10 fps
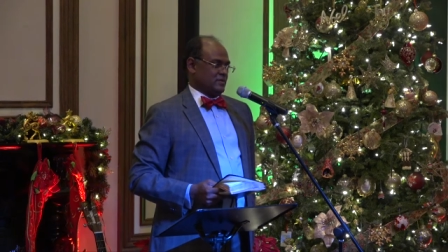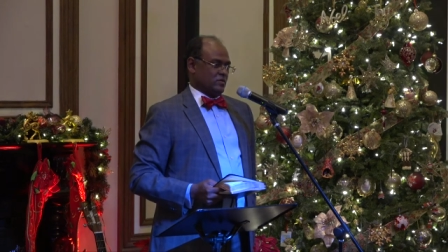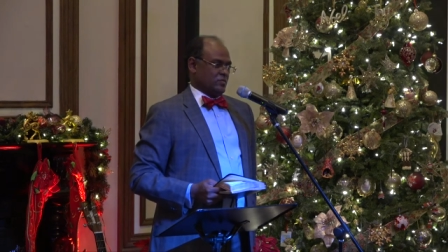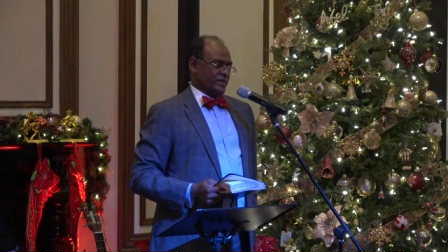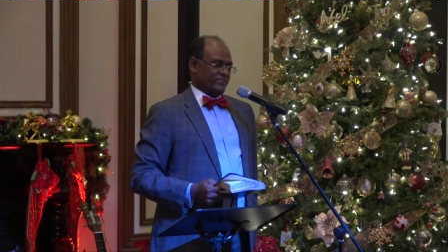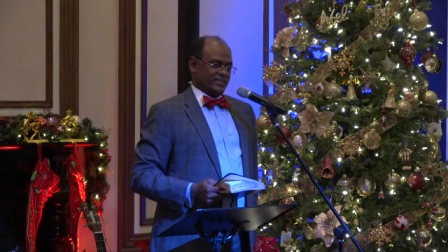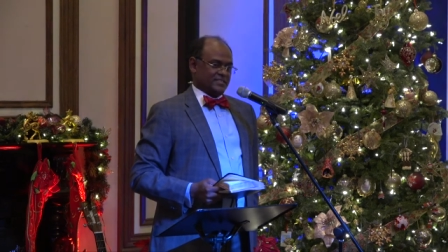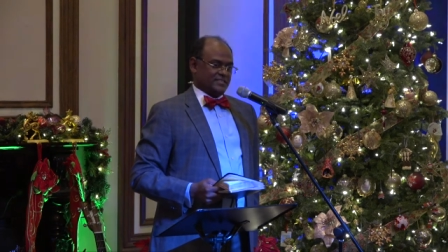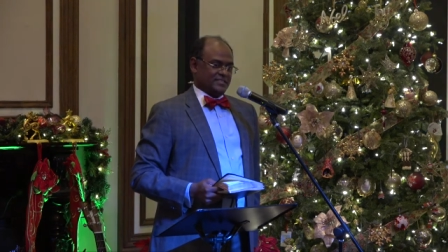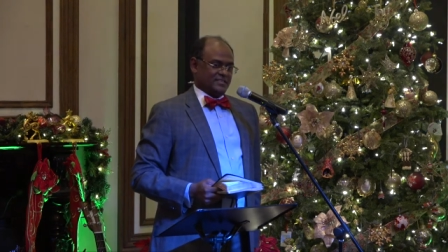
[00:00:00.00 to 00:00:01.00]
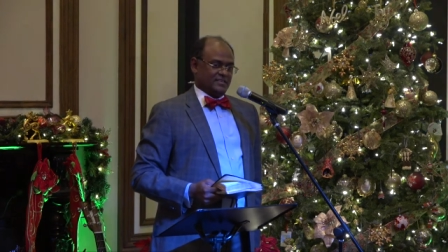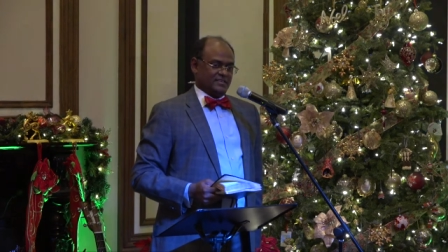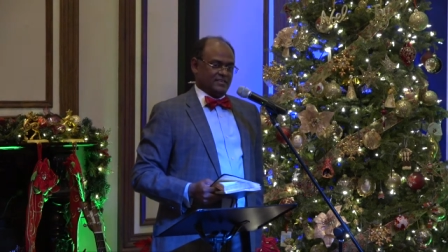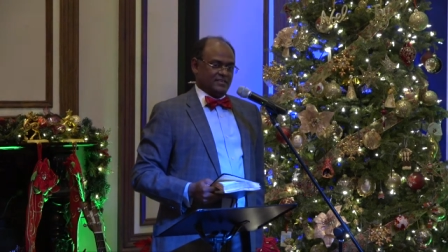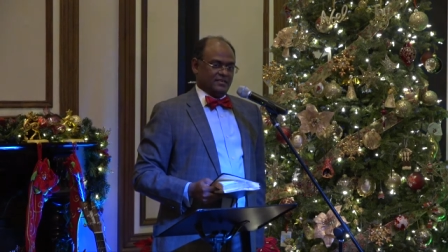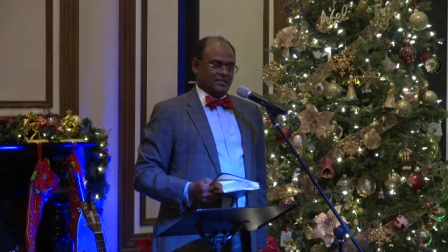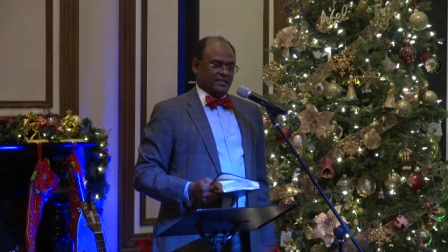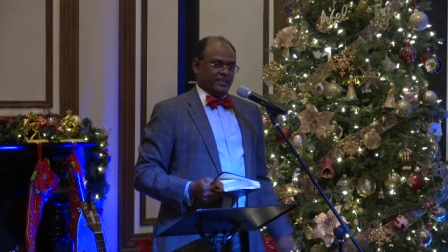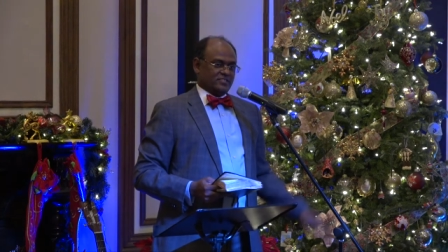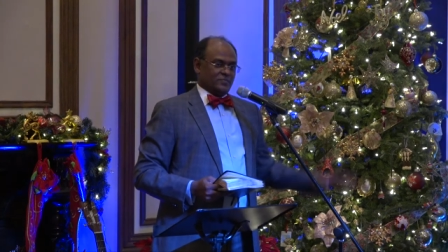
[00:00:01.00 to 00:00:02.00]
Oh, my friends,
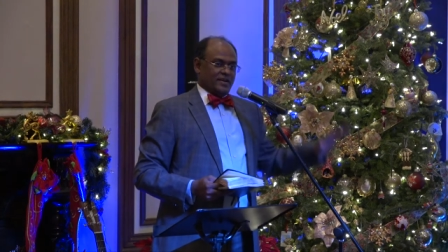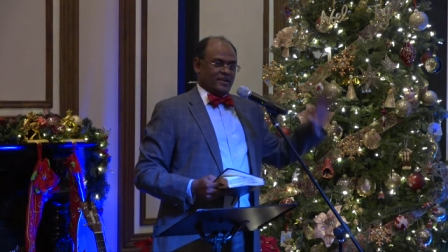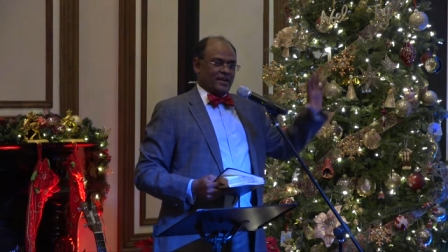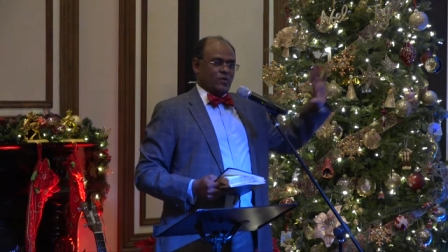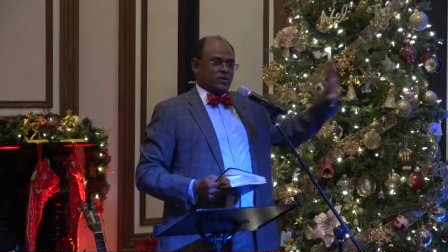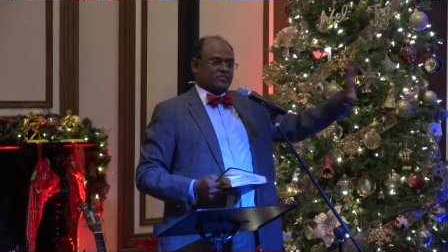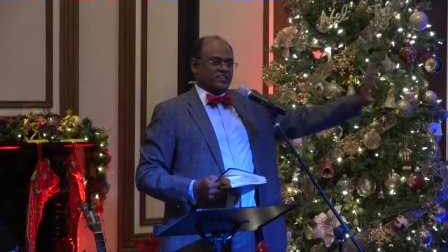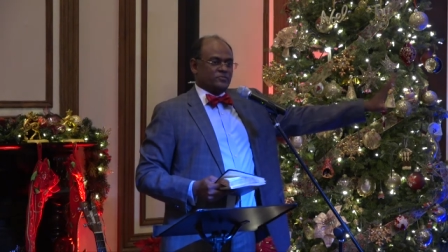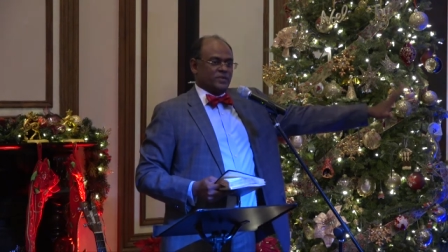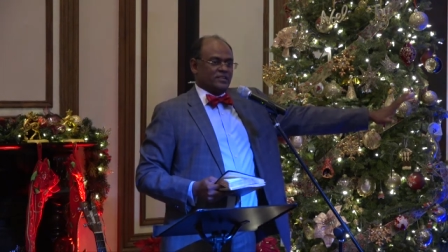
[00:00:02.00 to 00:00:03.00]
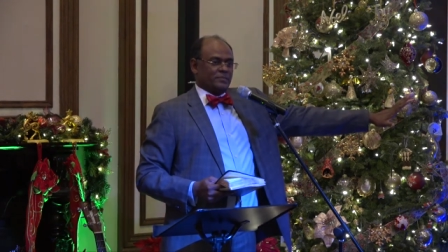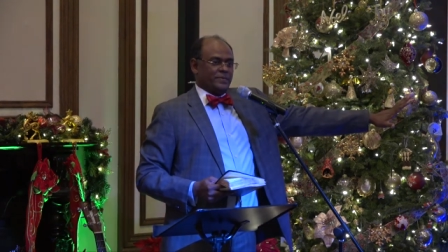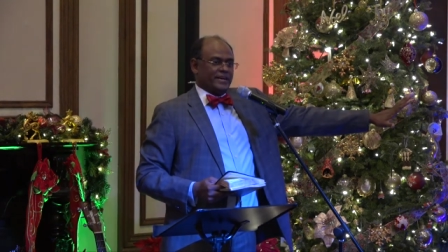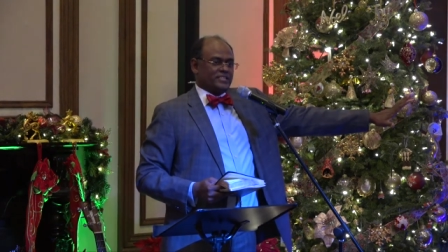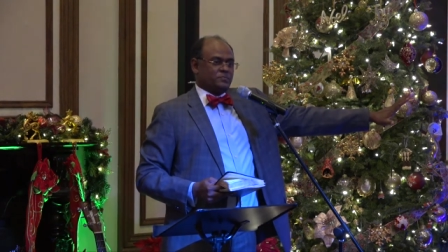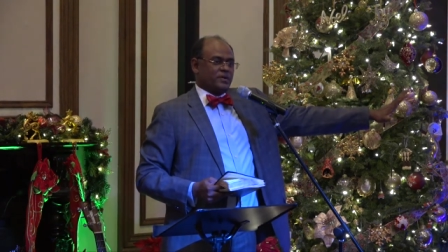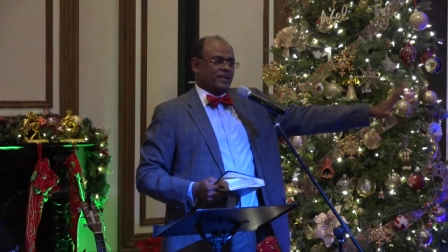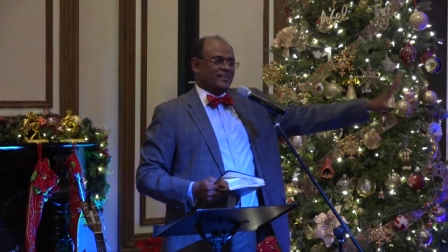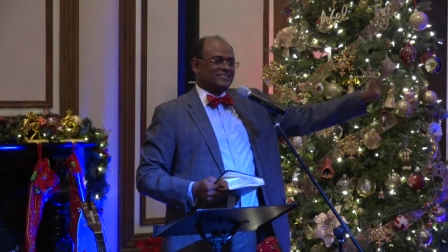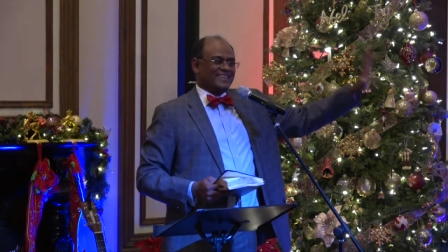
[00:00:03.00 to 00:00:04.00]
doesn't matter how our tree has been in the past, but
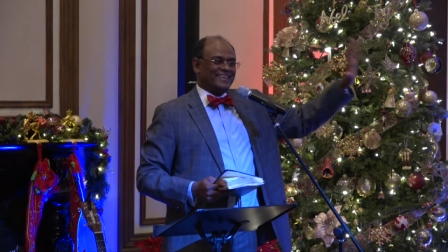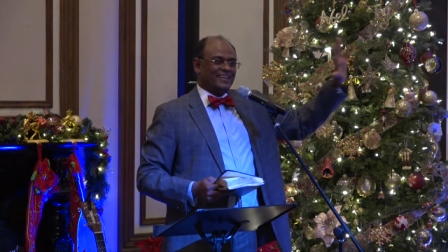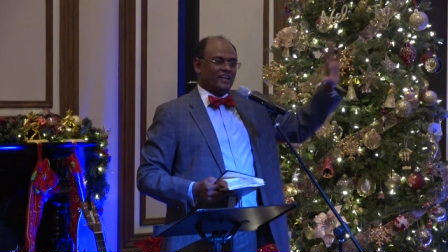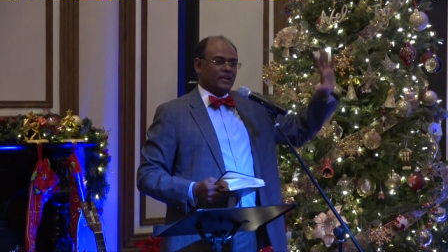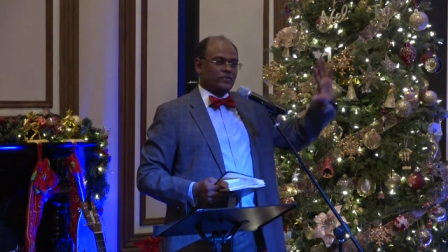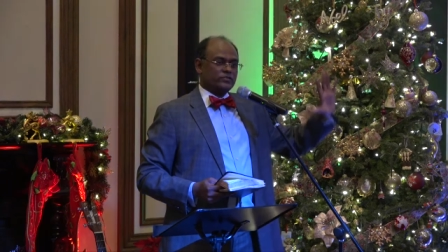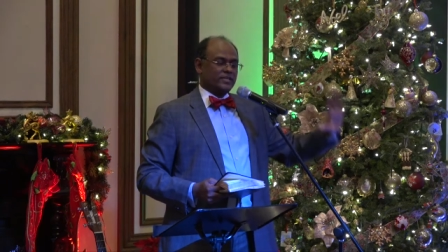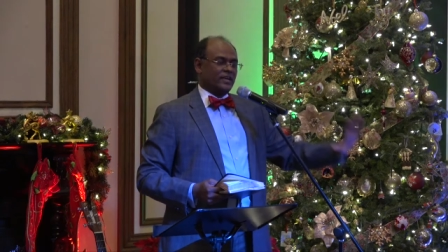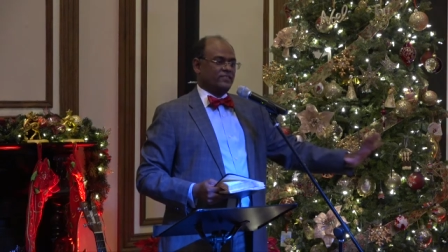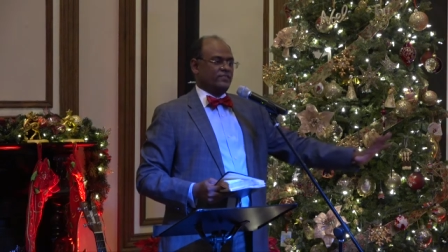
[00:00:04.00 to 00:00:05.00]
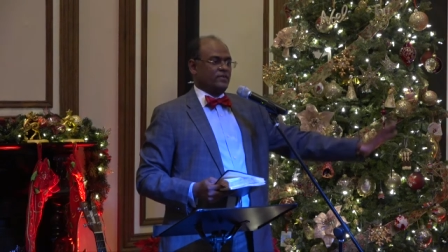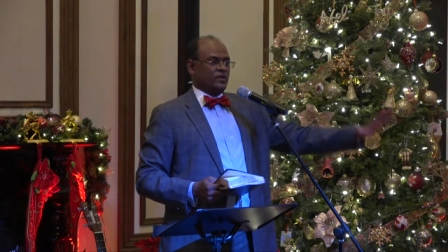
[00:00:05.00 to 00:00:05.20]
let us yield ourselves